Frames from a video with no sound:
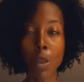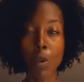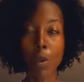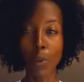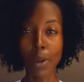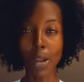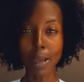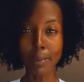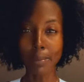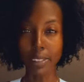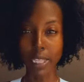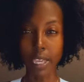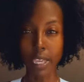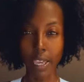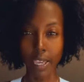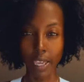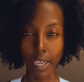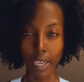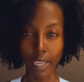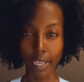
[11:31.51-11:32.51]
What I'm
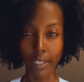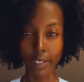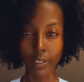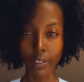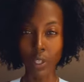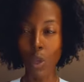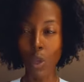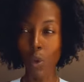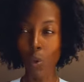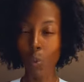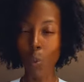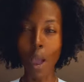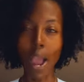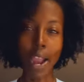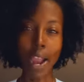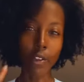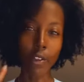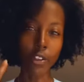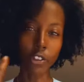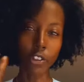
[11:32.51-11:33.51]
saying is,
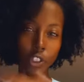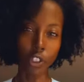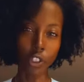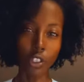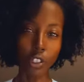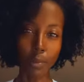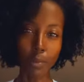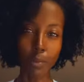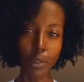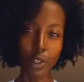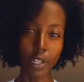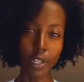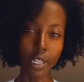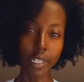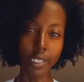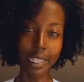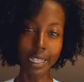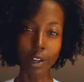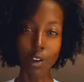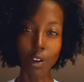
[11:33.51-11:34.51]
why are there certain
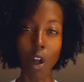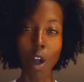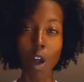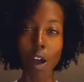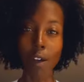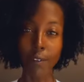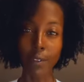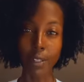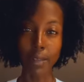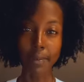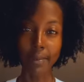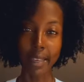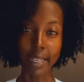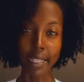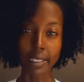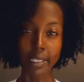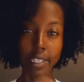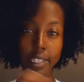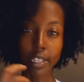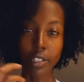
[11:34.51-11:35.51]
communities that are off
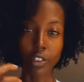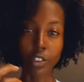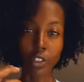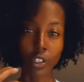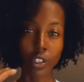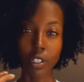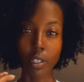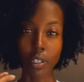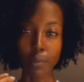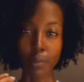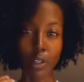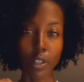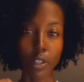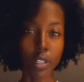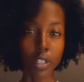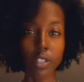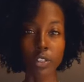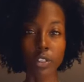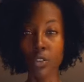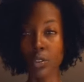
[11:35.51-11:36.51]
limits, and then certain
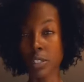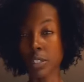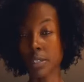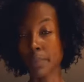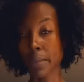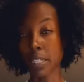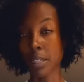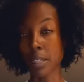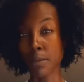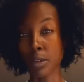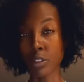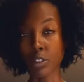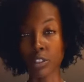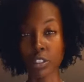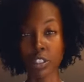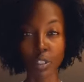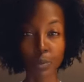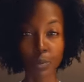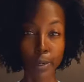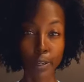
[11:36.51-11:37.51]
communities you can make the most
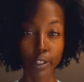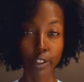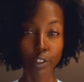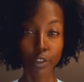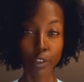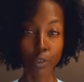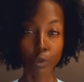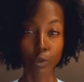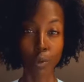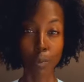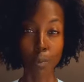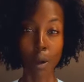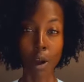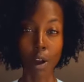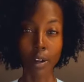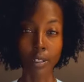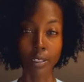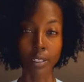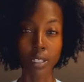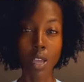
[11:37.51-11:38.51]
disparaging
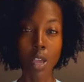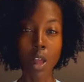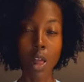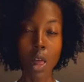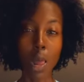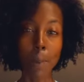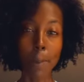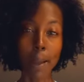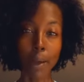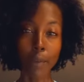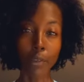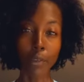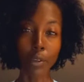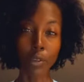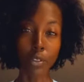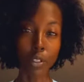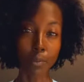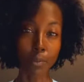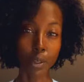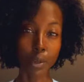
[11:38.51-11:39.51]
remarks about those
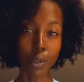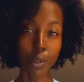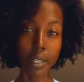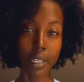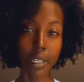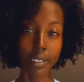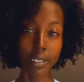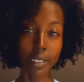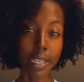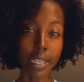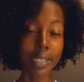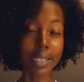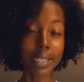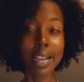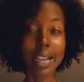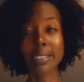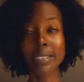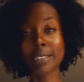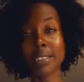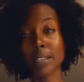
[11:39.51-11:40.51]
communities?
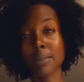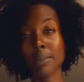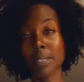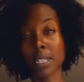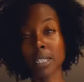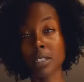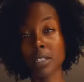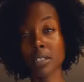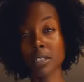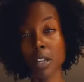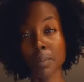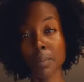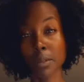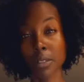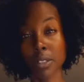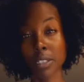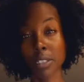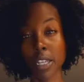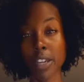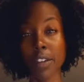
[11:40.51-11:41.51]
That seems like a double
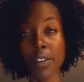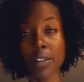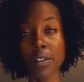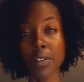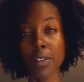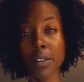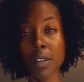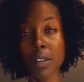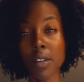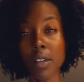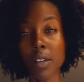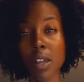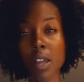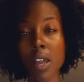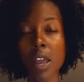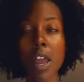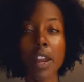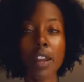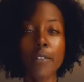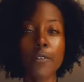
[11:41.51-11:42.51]
standard.
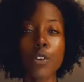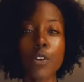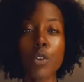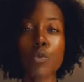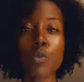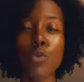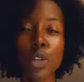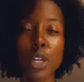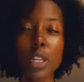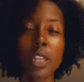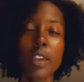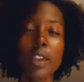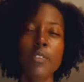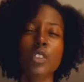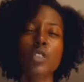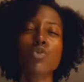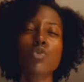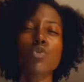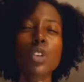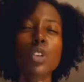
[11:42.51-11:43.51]
And if you're really, if
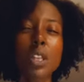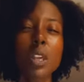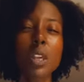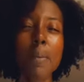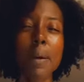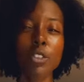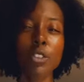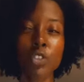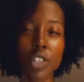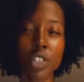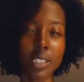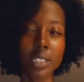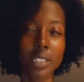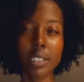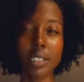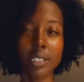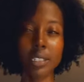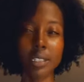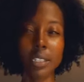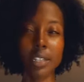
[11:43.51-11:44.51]
it's really about
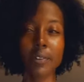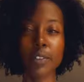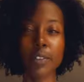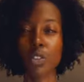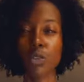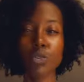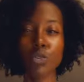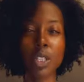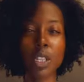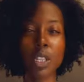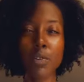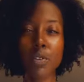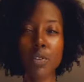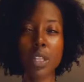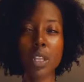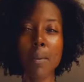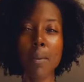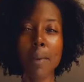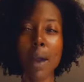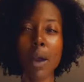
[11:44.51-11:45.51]
justice and if it's really,
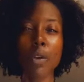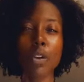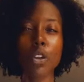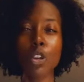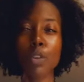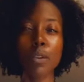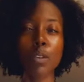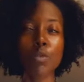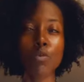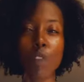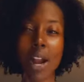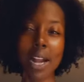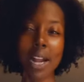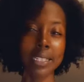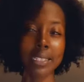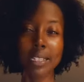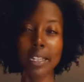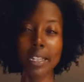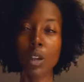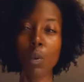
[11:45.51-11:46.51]
really about human
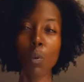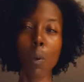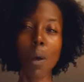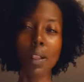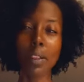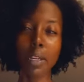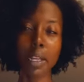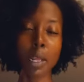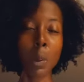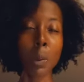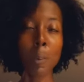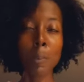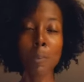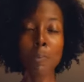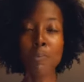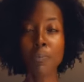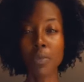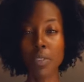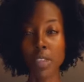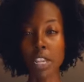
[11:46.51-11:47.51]
rights and equality,
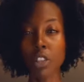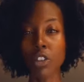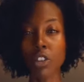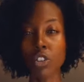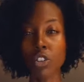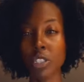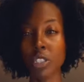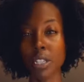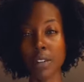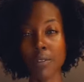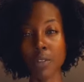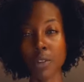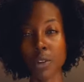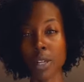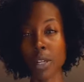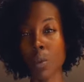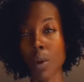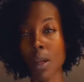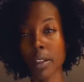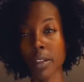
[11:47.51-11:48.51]
then you should stand for
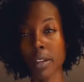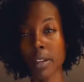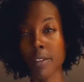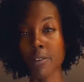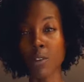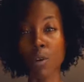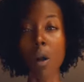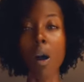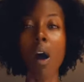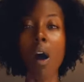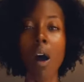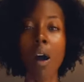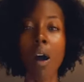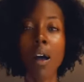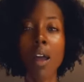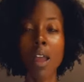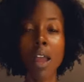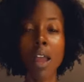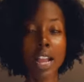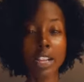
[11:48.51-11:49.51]
equality for all.
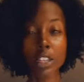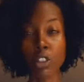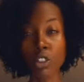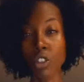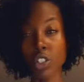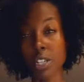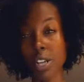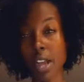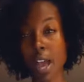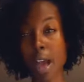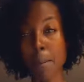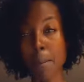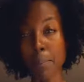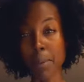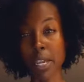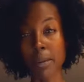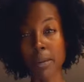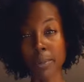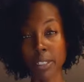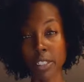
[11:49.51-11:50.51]
And you should not
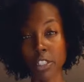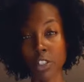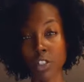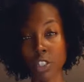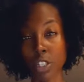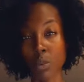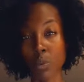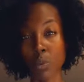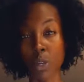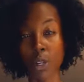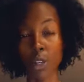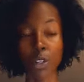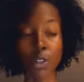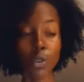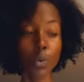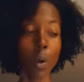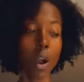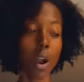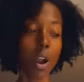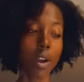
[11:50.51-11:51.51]
be in a position where
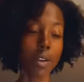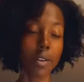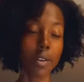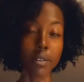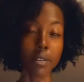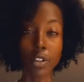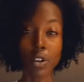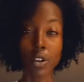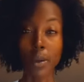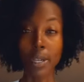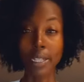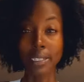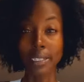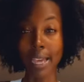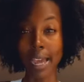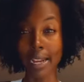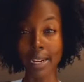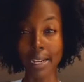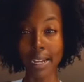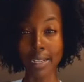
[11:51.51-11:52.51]
you are, you know,
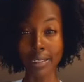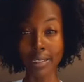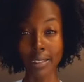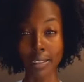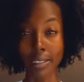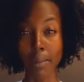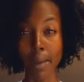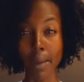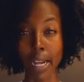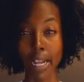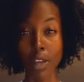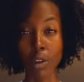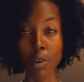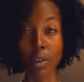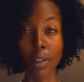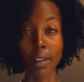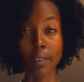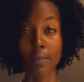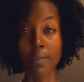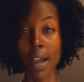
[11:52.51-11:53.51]
antagonizing somebody or
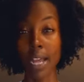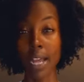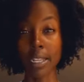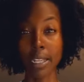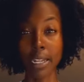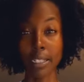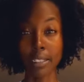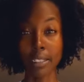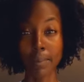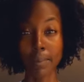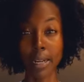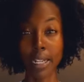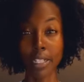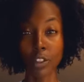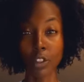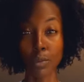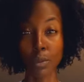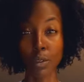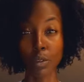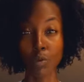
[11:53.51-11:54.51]
like violating somebody's
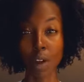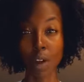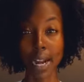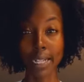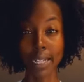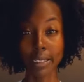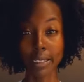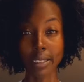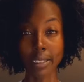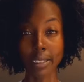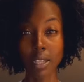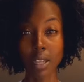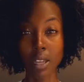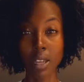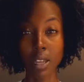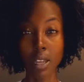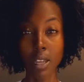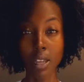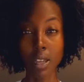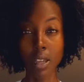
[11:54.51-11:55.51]
human rights
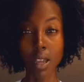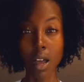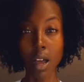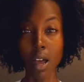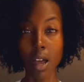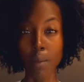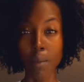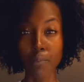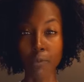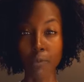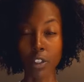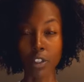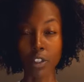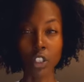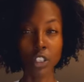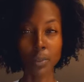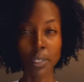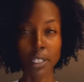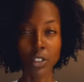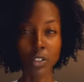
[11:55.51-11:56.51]
um,
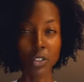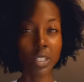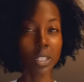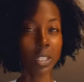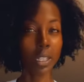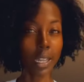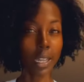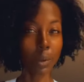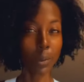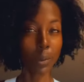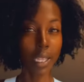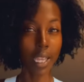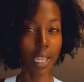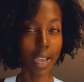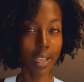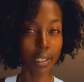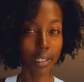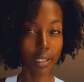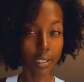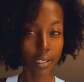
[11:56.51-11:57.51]
just because you didn't like what they
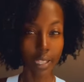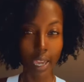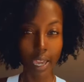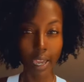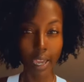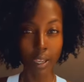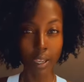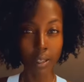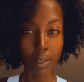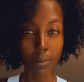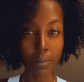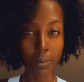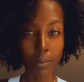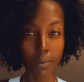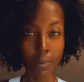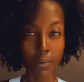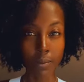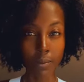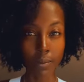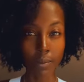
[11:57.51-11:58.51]
had to say.
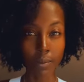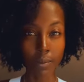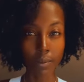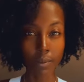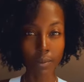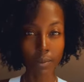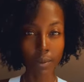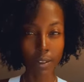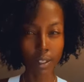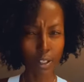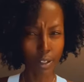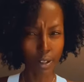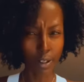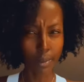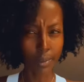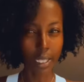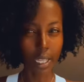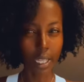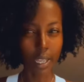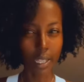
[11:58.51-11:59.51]
You know what
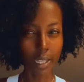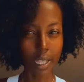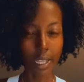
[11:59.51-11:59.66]
I'm saying?